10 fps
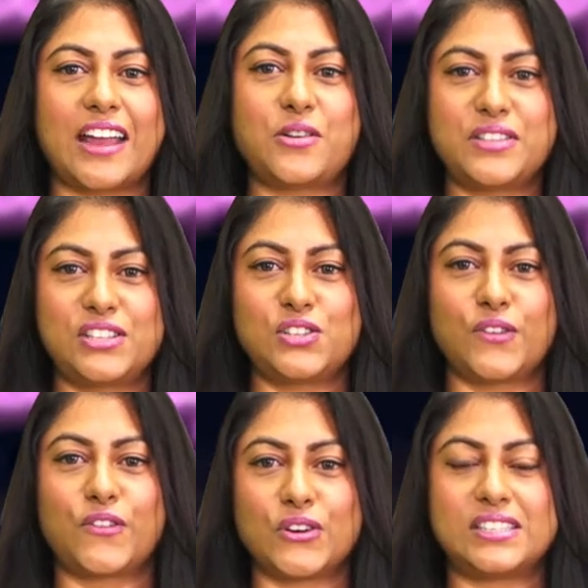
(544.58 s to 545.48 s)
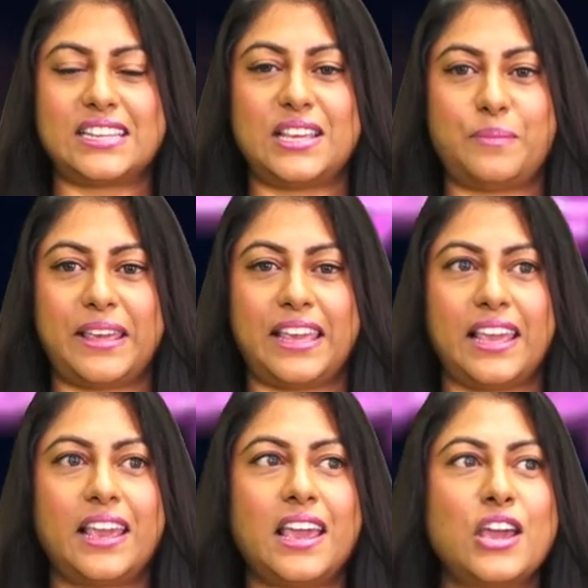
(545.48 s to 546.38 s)
I know this is your first
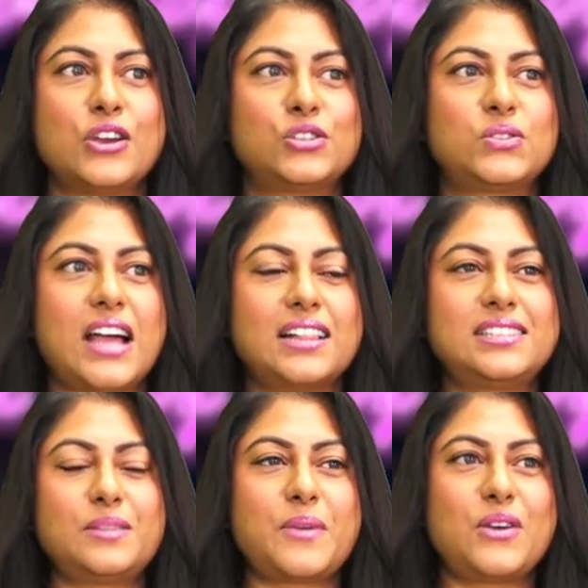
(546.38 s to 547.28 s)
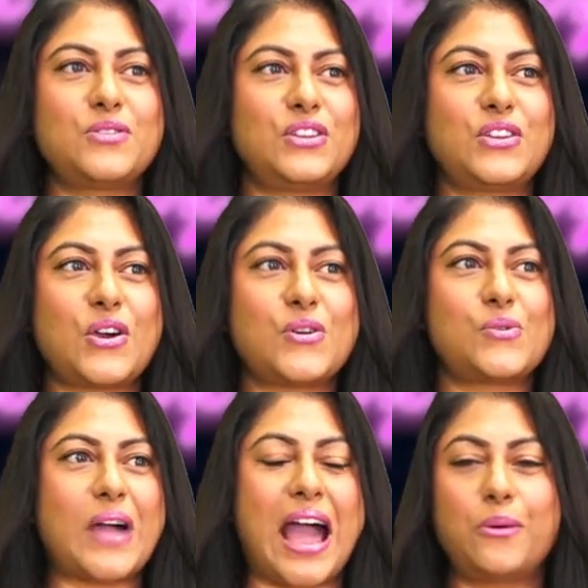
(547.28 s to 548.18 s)
EP. So tell us about, you know,
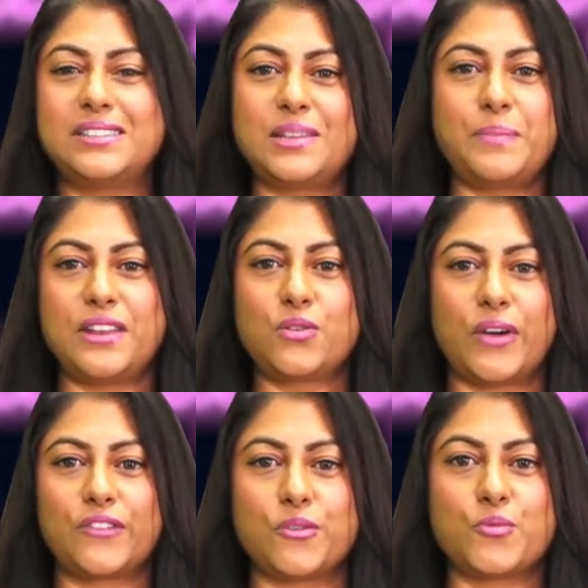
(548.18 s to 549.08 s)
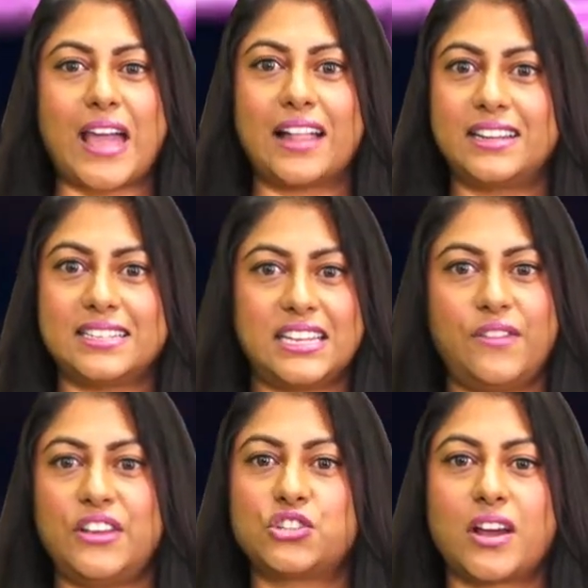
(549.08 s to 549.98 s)
how has it been going from reality
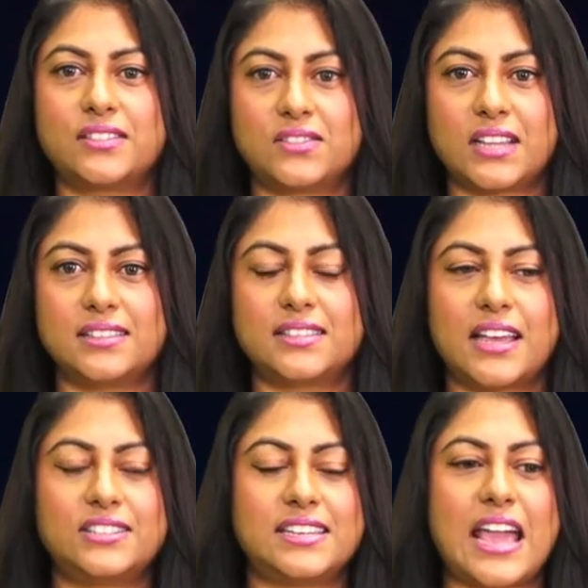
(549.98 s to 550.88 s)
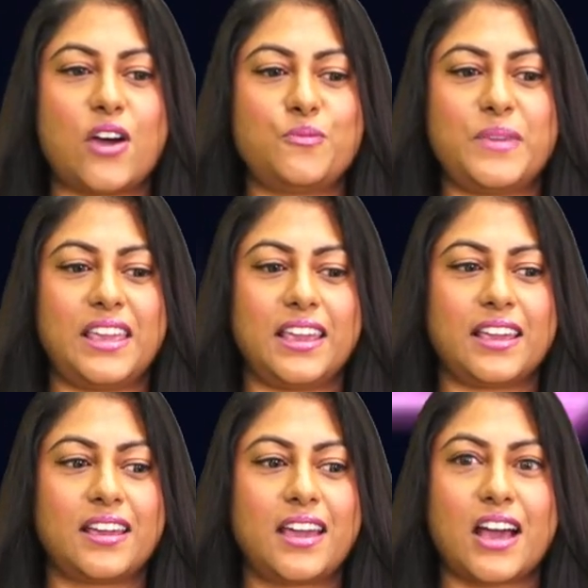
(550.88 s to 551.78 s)
TV, Shahs of Sunset, to now
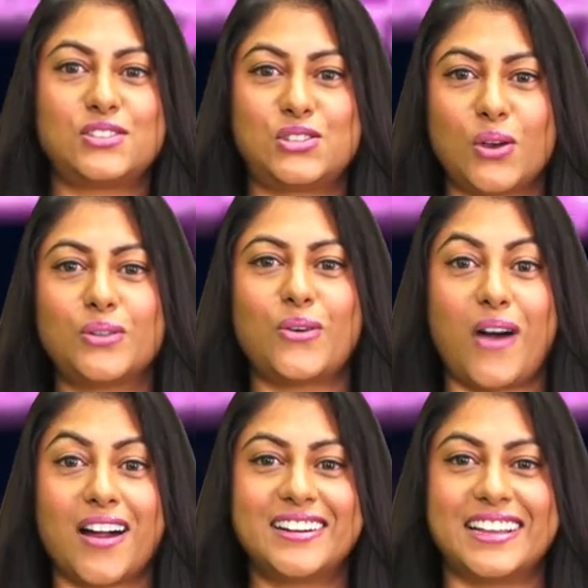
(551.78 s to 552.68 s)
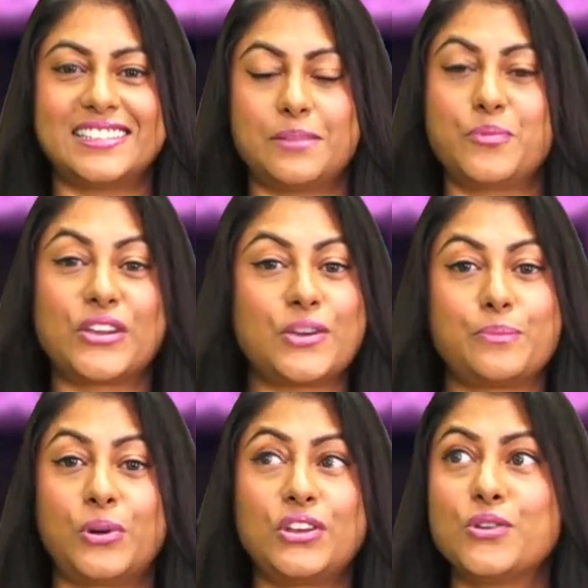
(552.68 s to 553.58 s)
being a solo artist and bringing
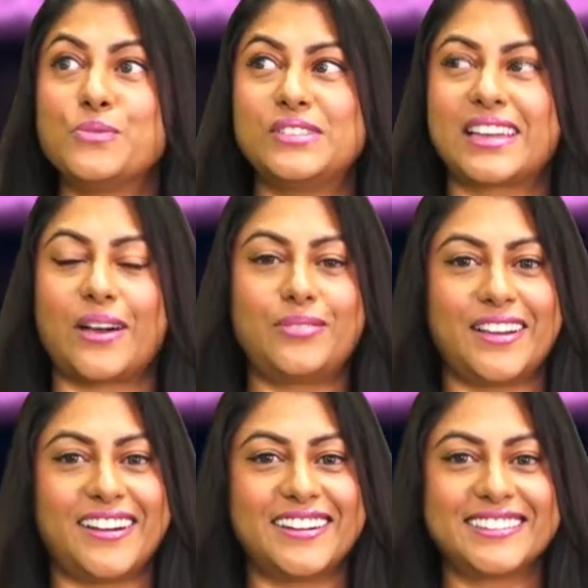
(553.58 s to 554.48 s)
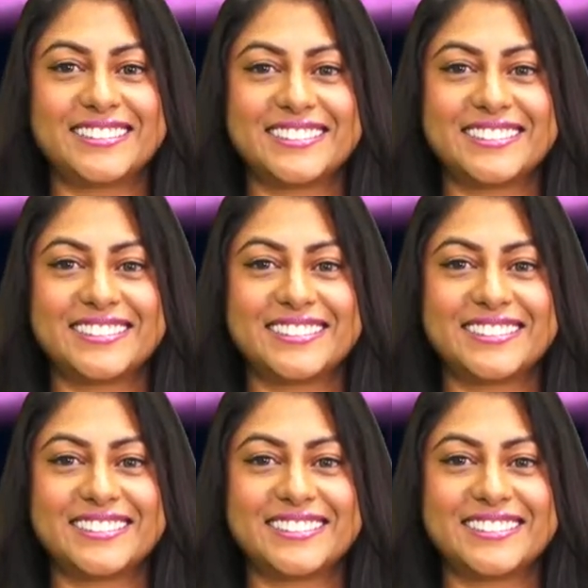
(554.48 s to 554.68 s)
putting your music out there?